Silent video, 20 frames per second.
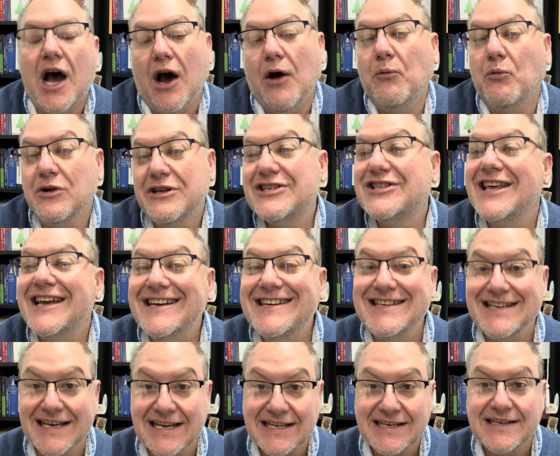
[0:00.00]
which they
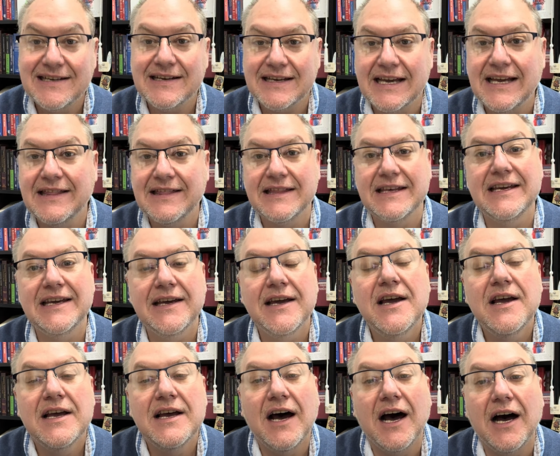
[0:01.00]
did in the
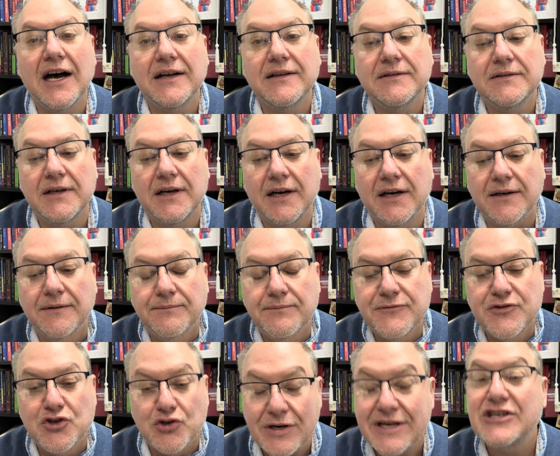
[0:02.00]

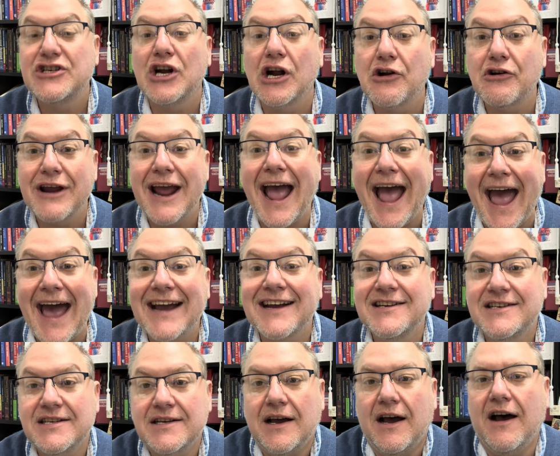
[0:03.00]
Judiciary
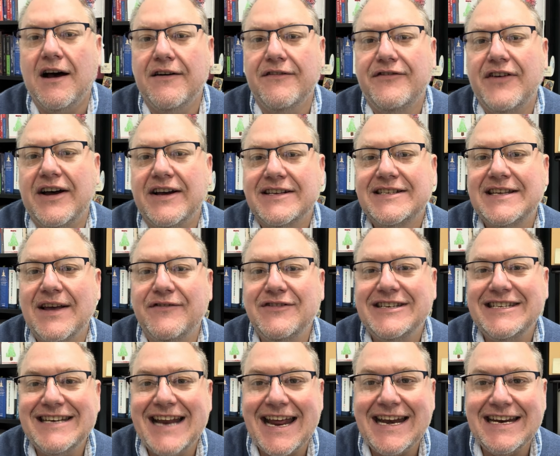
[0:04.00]
Act of
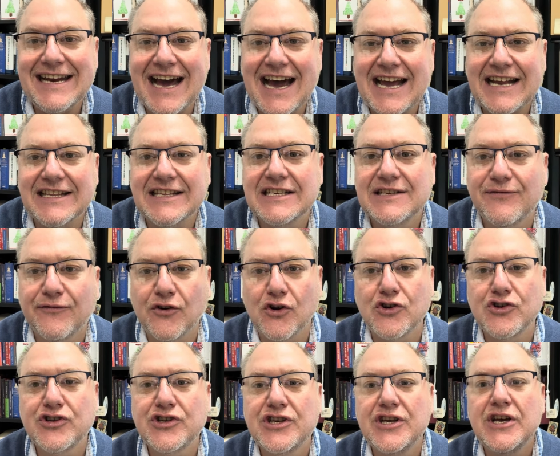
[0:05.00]
1789, this
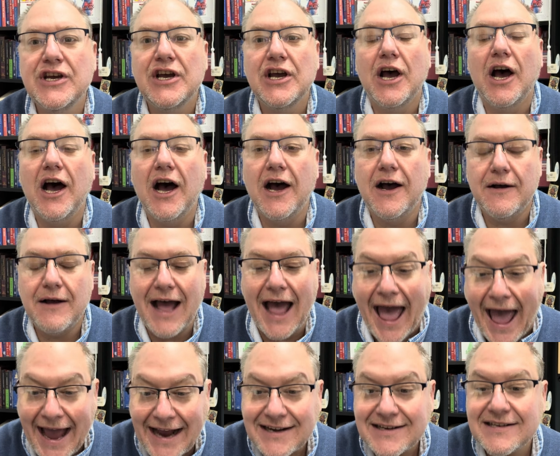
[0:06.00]
first
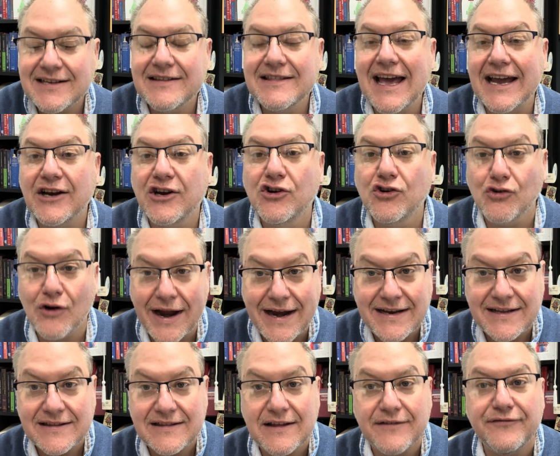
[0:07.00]
act that
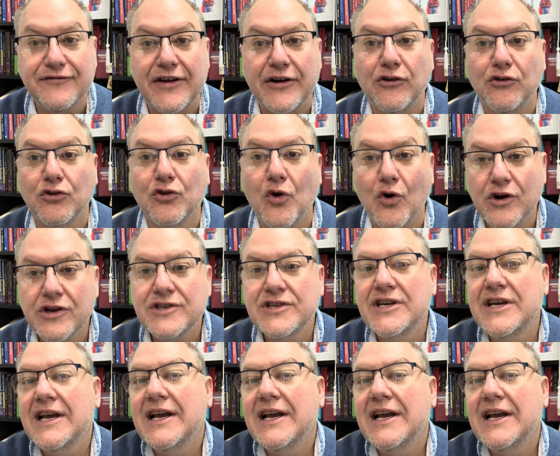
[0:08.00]
created the federal courts.